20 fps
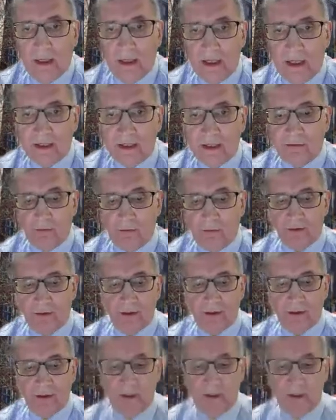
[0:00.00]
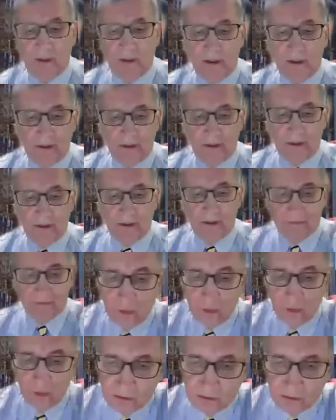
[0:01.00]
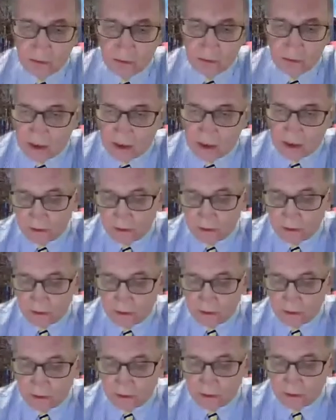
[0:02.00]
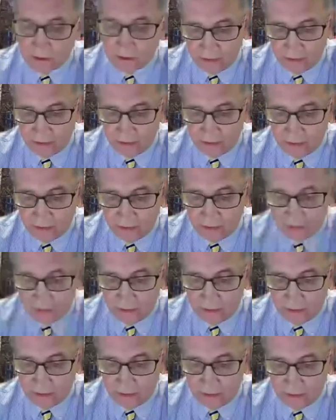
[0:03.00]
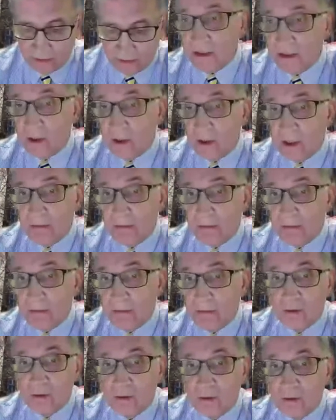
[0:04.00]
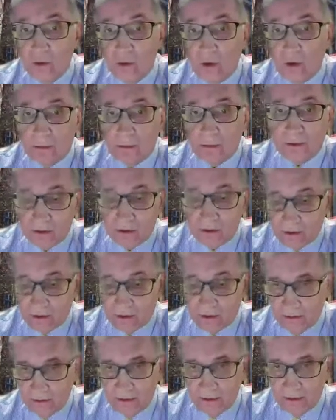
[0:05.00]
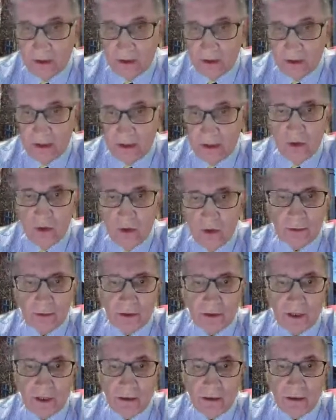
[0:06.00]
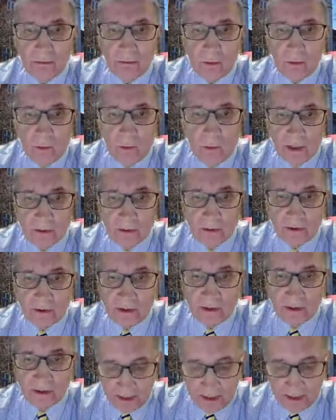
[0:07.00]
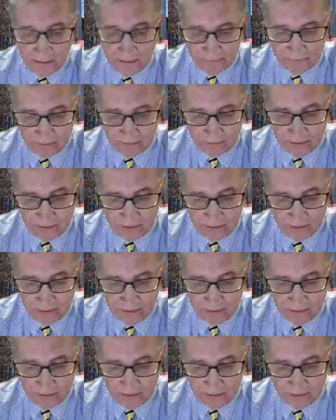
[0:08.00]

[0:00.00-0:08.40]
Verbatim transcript: As for the human driver in the loop, we can talk about two options. Option number one on the left,